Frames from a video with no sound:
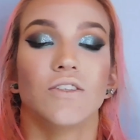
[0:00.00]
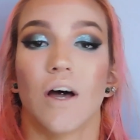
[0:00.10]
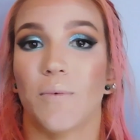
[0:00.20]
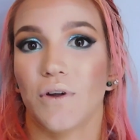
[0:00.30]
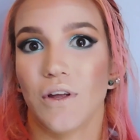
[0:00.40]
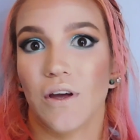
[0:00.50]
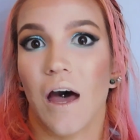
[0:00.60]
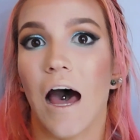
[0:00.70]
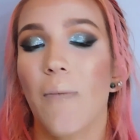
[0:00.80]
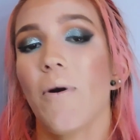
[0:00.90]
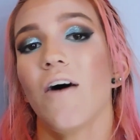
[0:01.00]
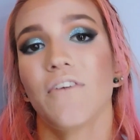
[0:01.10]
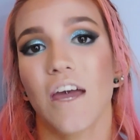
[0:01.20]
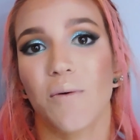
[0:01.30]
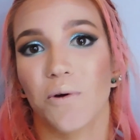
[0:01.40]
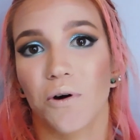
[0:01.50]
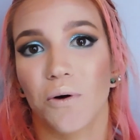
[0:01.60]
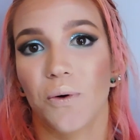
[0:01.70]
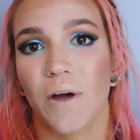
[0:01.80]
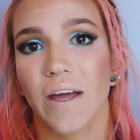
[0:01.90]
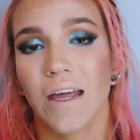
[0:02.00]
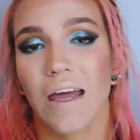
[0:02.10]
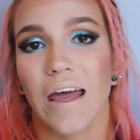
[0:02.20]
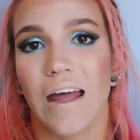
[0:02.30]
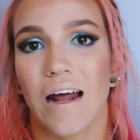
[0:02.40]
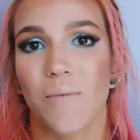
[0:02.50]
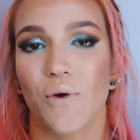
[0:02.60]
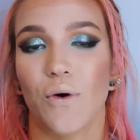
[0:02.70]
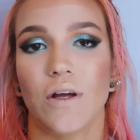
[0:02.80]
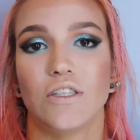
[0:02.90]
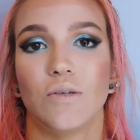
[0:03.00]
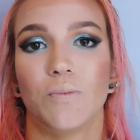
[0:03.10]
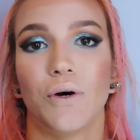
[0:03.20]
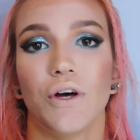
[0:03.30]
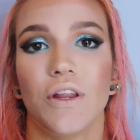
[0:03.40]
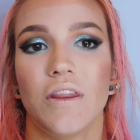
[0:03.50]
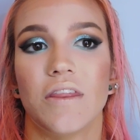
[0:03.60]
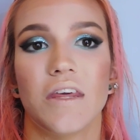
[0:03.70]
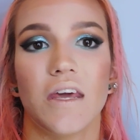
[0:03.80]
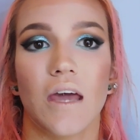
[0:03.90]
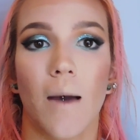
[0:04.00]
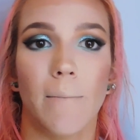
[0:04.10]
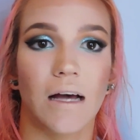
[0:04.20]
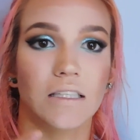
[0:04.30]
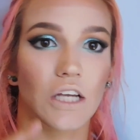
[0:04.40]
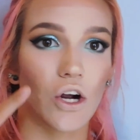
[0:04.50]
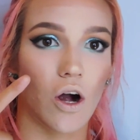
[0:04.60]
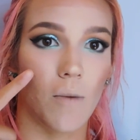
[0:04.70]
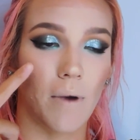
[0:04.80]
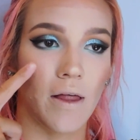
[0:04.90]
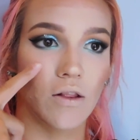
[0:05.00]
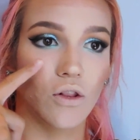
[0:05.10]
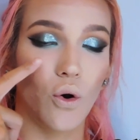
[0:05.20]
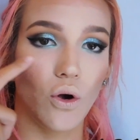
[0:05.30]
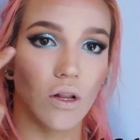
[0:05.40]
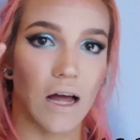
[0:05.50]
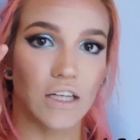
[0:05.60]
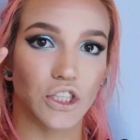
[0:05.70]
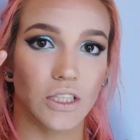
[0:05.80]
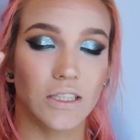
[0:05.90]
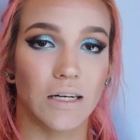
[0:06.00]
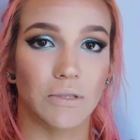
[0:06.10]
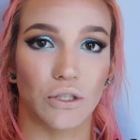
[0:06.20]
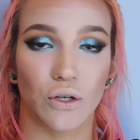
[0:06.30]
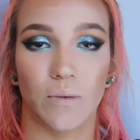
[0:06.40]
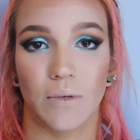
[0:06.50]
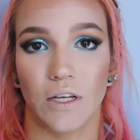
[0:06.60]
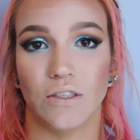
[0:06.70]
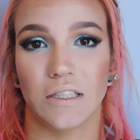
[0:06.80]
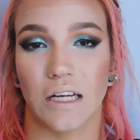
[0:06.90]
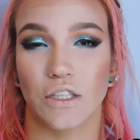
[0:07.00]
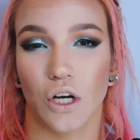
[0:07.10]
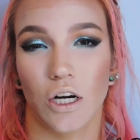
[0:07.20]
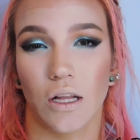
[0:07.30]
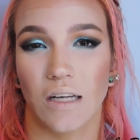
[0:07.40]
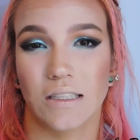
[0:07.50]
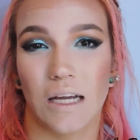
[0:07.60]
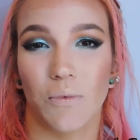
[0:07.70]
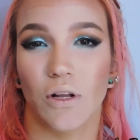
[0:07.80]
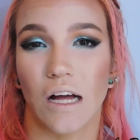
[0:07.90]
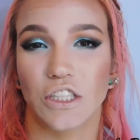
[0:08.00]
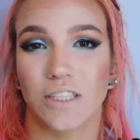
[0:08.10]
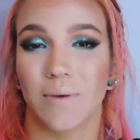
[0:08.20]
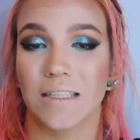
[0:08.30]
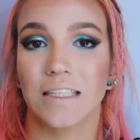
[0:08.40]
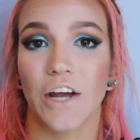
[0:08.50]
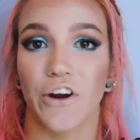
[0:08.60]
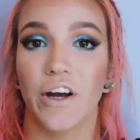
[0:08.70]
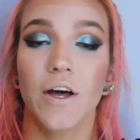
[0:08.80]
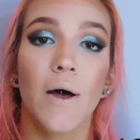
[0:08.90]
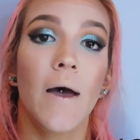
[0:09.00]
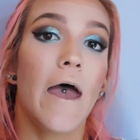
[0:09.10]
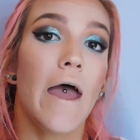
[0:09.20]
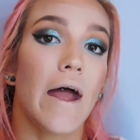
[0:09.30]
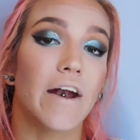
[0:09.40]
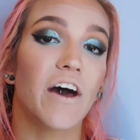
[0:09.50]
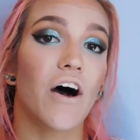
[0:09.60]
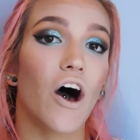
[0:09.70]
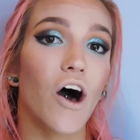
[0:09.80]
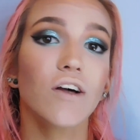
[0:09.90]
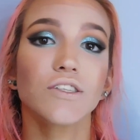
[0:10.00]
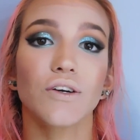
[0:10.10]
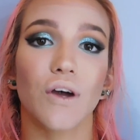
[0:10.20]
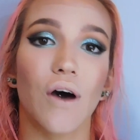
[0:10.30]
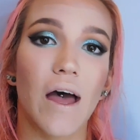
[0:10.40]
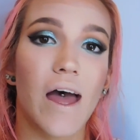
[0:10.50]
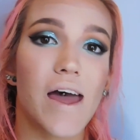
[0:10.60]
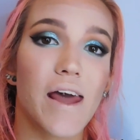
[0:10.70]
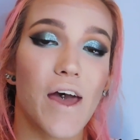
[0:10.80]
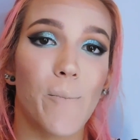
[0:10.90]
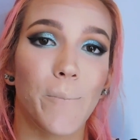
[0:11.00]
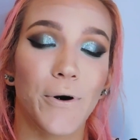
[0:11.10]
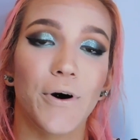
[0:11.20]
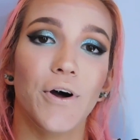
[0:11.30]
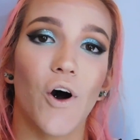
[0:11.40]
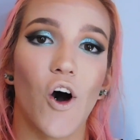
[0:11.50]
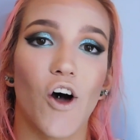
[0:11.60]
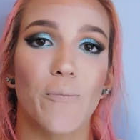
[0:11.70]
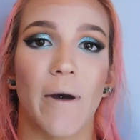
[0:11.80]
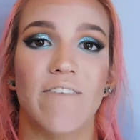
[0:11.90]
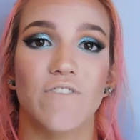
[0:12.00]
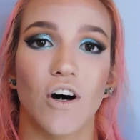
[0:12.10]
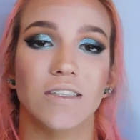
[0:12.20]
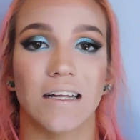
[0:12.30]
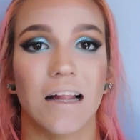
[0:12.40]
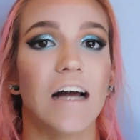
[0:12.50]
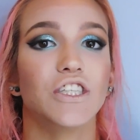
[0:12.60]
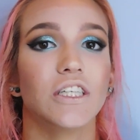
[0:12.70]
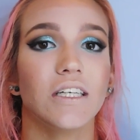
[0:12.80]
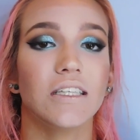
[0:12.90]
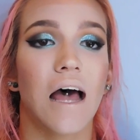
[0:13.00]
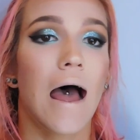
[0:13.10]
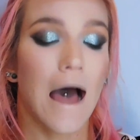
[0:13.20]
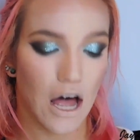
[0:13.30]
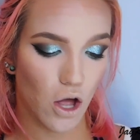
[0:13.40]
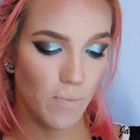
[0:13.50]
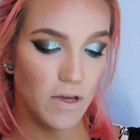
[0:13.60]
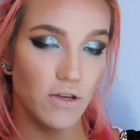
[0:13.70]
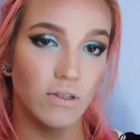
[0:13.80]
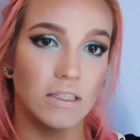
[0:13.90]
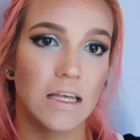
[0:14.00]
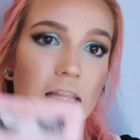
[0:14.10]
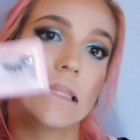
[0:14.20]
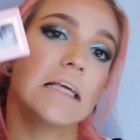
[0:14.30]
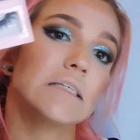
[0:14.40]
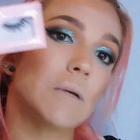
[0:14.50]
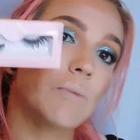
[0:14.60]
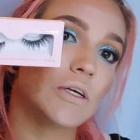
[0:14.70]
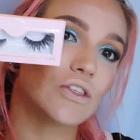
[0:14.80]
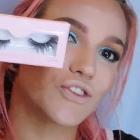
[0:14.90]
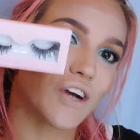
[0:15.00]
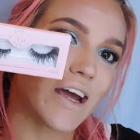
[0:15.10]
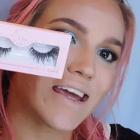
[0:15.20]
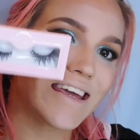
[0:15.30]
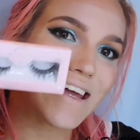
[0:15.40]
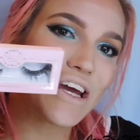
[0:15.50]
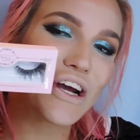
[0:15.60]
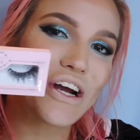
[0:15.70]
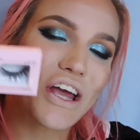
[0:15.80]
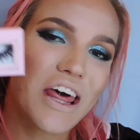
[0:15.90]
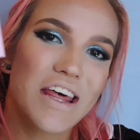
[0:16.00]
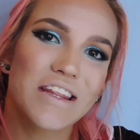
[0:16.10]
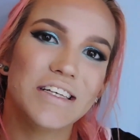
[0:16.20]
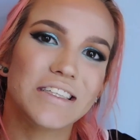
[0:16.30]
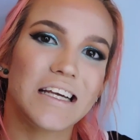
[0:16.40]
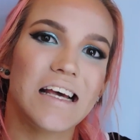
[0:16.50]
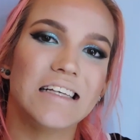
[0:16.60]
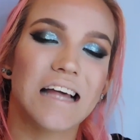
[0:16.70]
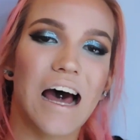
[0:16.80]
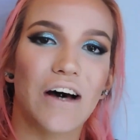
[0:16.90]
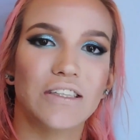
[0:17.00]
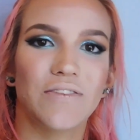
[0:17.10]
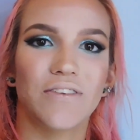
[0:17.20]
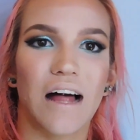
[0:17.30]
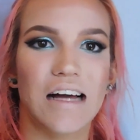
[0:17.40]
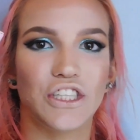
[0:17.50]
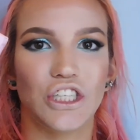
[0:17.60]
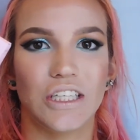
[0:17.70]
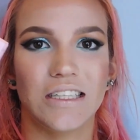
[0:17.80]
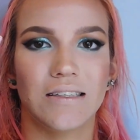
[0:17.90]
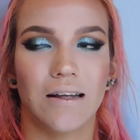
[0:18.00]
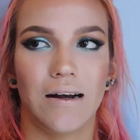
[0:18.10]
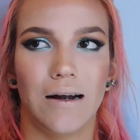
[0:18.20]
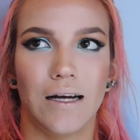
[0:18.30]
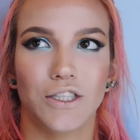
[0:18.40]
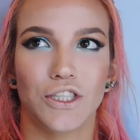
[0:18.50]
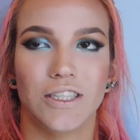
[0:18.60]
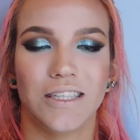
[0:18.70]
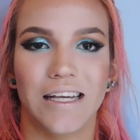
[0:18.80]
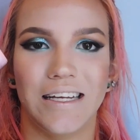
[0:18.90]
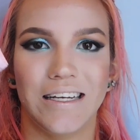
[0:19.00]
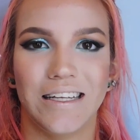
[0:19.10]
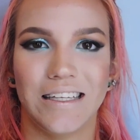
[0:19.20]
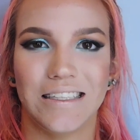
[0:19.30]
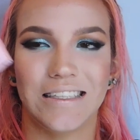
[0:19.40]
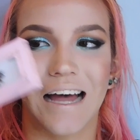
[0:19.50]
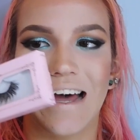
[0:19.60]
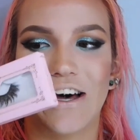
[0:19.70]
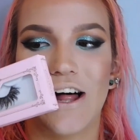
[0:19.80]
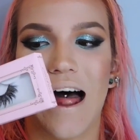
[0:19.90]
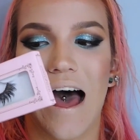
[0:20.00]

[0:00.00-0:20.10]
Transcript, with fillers: So I'm going to hop off camera real quick, and I'm going to put the mascara on my lower lashes, and I'm still going to be using that Tarte Lights Camera Lashes mascara. And I'll also go ahead and put on my false lashes. I'll be using these babies right here. This is the House of Lashes lashes in the style